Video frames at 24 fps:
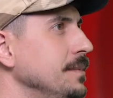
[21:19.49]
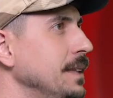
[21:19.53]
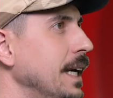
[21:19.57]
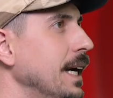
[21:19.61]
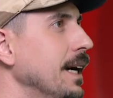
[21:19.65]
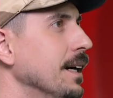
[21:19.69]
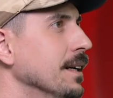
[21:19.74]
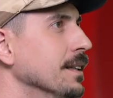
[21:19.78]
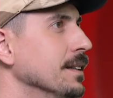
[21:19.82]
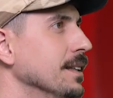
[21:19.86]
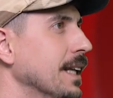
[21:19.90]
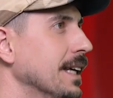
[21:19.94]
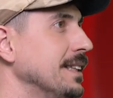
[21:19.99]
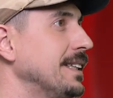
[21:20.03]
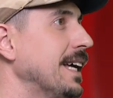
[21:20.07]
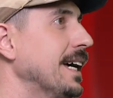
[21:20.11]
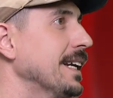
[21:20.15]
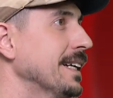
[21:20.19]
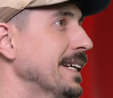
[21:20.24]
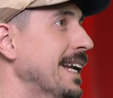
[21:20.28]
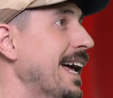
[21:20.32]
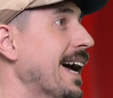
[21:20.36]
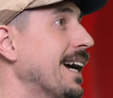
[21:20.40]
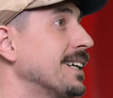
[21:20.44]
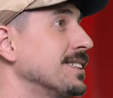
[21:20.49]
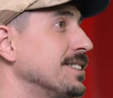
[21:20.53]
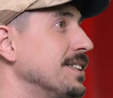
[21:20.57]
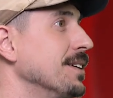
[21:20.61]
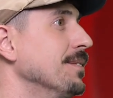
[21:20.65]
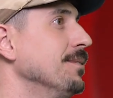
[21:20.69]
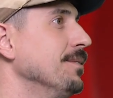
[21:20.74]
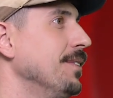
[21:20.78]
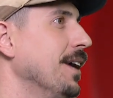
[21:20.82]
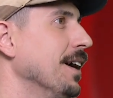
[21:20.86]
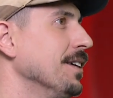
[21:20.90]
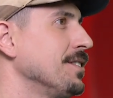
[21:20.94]
Yeah. Let that next
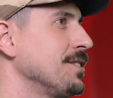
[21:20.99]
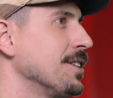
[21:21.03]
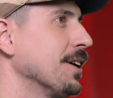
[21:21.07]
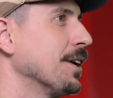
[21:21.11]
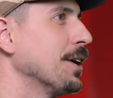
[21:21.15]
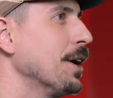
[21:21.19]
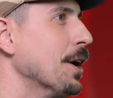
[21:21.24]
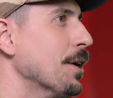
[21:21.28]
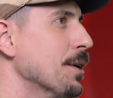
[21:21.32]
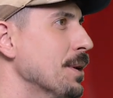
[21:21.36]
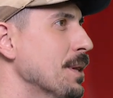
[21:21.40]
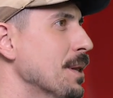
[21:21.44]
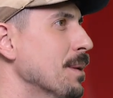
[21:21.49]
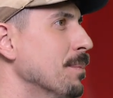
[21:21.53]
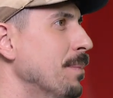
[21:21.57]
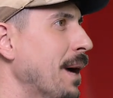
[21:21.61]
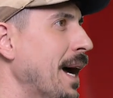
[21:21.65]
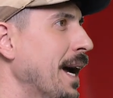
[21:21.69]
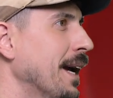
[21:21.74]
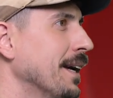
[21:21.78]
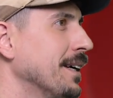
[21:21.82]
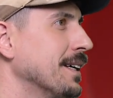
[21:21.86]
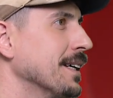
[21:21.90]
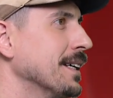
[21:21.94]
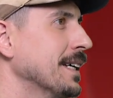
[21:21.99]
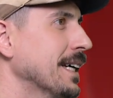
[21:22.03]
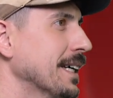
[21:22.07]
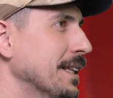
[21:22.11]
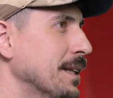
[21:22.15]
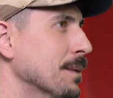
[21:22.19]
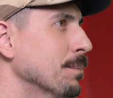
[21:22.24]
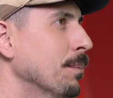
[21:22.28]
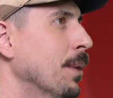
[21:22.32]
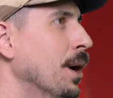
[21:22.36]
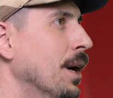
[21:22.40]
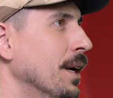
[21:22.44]
investor go to the bank and get
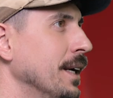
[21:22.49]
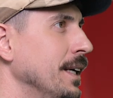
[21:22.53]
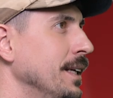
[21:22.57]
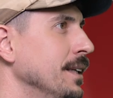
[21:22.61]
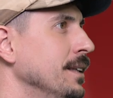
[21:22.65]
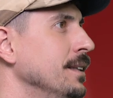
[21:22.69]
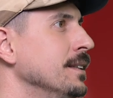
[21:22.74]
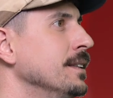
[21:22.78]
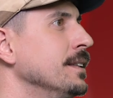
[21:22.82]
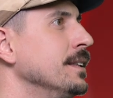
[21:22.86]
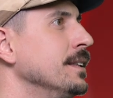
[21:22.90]
the money.